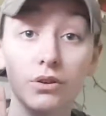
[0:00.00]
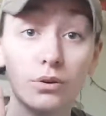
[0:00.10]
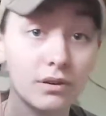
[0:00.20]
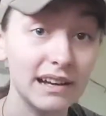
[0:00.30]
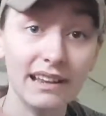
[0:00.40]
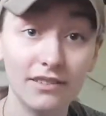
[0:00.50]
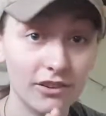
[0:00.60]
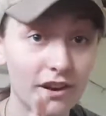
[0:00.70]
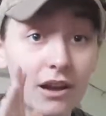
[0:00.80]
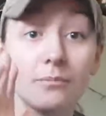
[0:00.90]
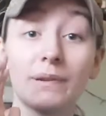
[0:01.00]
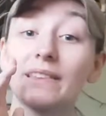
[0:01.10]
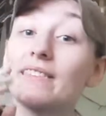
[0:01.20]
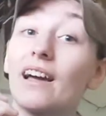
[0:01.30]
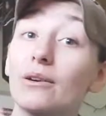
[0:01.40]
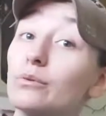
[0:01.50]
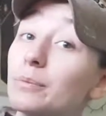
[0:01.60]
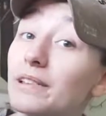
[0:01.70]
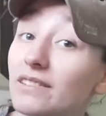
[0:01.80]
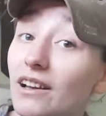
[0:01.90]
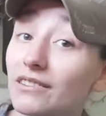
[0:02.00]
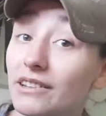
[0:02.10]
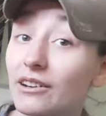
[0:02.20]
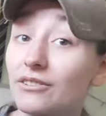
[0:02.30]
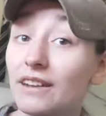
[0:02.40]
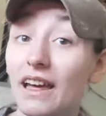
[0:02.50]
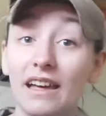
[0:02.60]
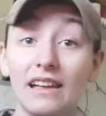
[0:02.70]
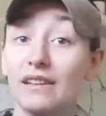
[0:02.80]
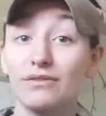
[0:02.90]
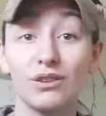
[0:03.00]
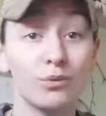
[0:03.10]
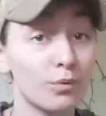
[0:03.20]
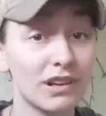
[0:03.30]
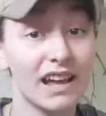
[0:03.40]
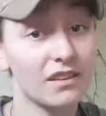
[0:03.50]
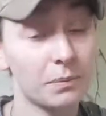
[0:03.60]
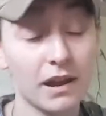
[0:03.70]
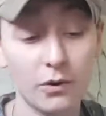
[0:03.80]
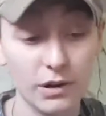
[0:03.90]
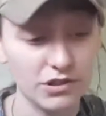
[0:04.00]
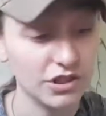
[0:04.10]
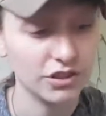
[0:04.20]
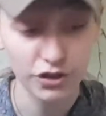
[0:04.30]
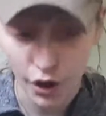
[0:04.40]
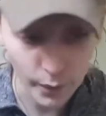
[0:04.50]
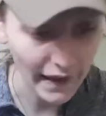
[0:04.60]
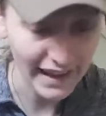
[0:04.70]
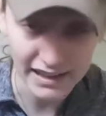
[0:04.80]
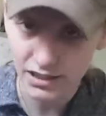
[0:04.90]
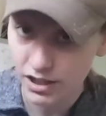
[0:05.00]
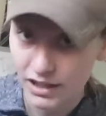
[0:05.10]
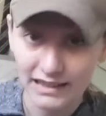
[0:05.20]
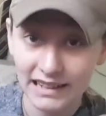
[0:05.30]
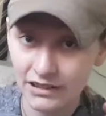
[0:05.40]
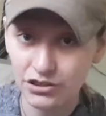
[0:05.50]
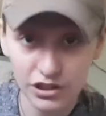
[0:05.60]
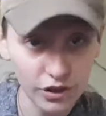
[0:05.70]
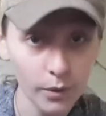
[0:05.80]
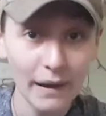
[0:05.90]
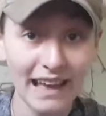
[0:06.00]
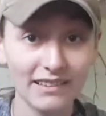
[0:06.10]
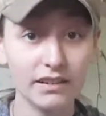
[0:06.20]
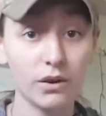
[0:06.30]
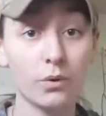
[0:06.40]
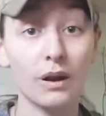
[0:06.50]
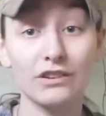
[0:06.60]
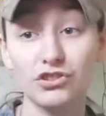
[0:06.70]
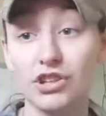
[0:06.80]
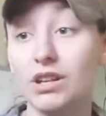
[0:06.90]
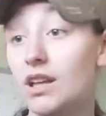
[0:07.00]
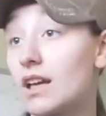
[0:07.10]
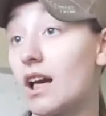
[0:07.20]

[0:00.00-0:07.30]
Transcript: or Instagram, because I will be searching on there. If you want to ask me a question, go ahead. Literally, go ask a question.